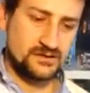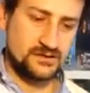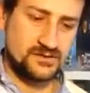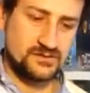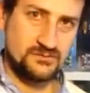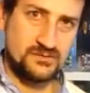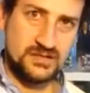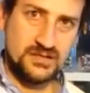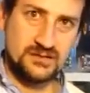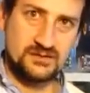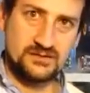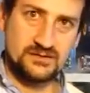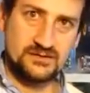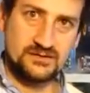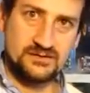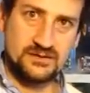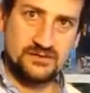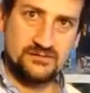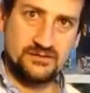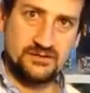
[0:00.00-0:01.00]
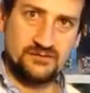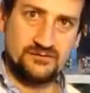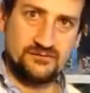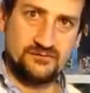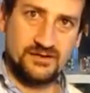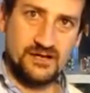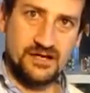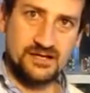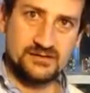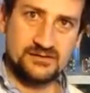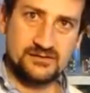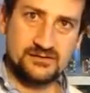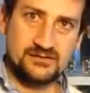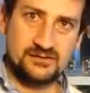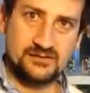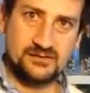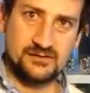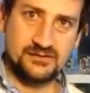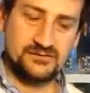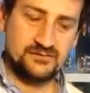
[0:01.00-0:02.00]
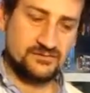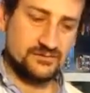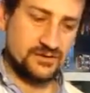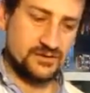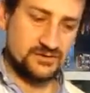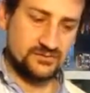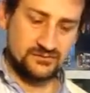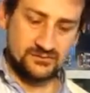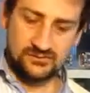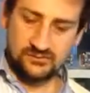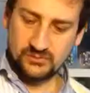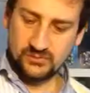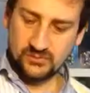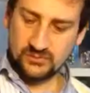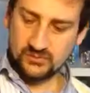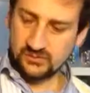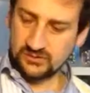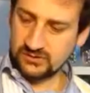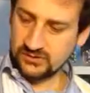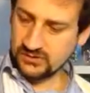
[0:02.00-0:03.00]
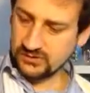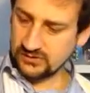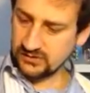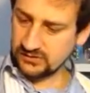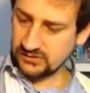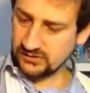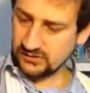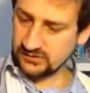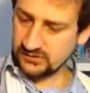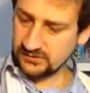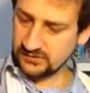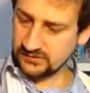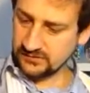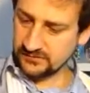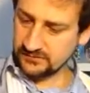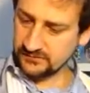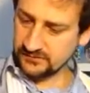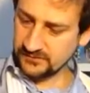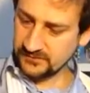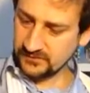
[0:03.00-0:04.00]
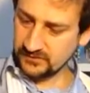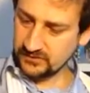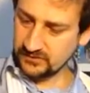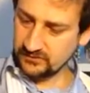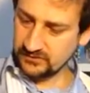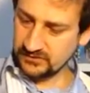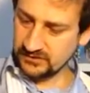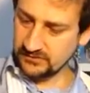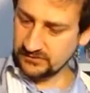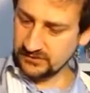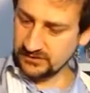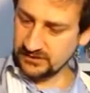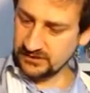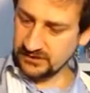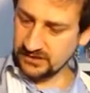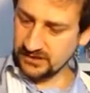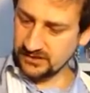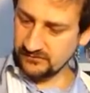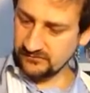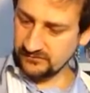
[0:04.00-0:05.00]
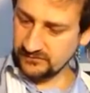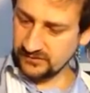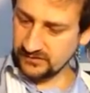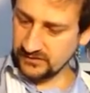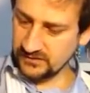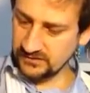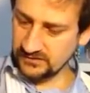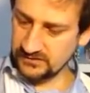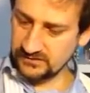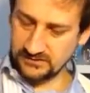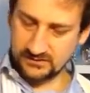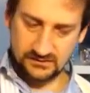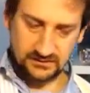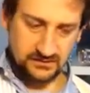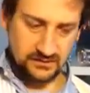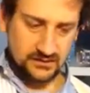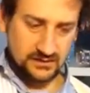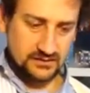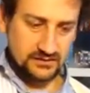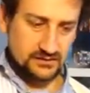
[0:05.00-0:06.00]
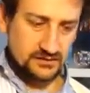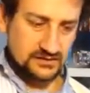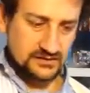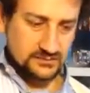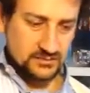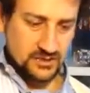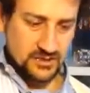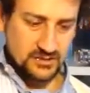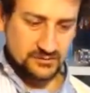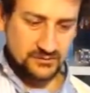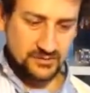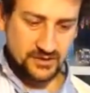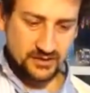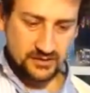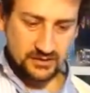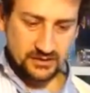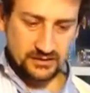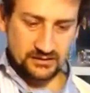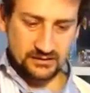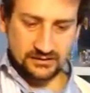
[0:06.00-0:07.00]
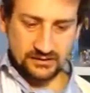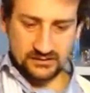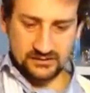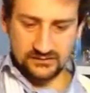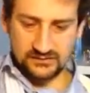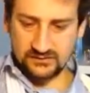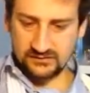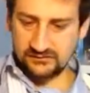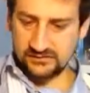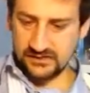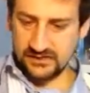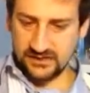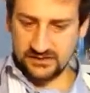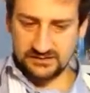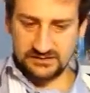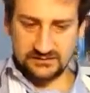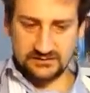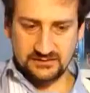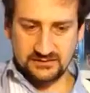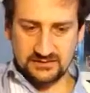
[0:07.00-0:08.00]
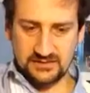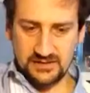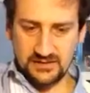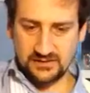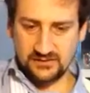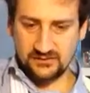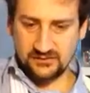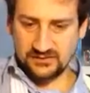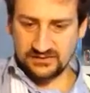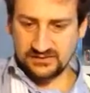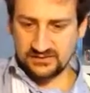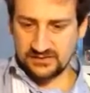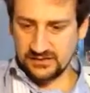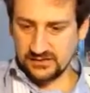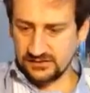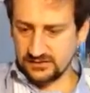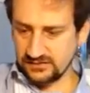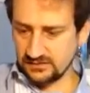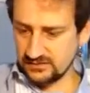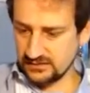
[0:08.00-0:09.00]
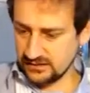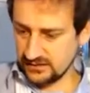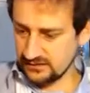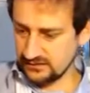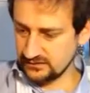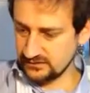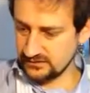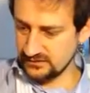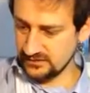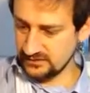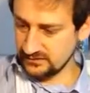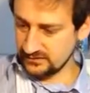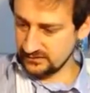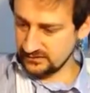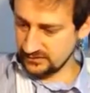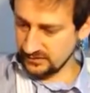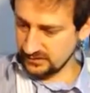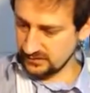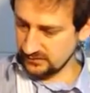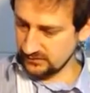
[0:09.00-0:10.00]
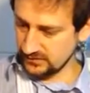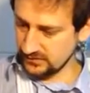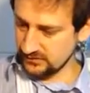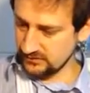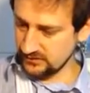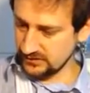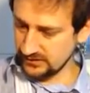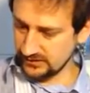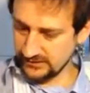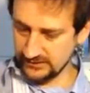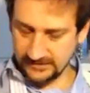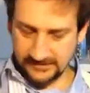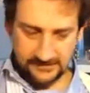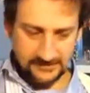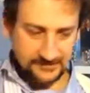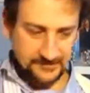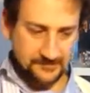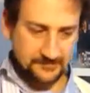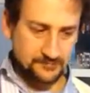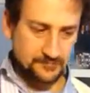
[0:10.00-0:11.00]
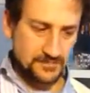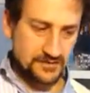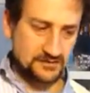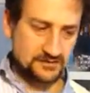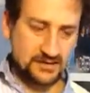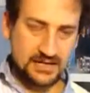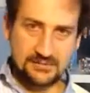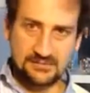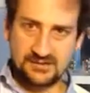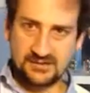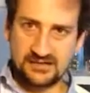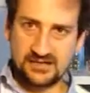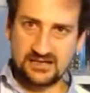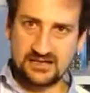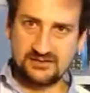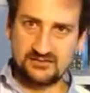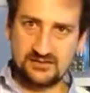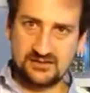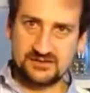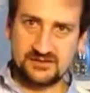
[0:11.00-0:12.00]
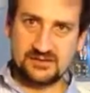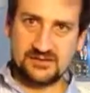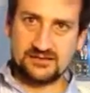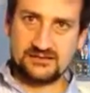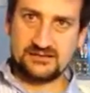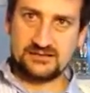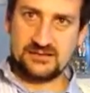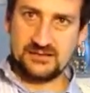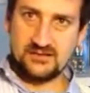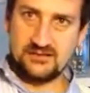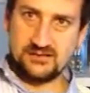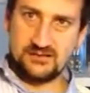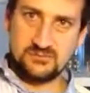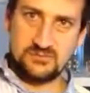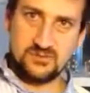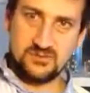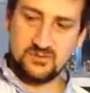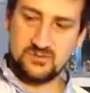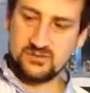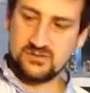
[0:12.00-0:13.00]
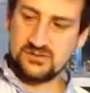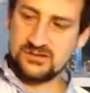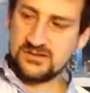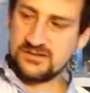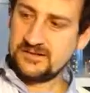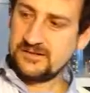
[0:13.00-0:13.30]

to make this area flat so that it's flush with the board. So you would typically have this and this part parallel and sort of an S design or a Z design, a Z design in between. So I'm thinking if this gets stuck on a board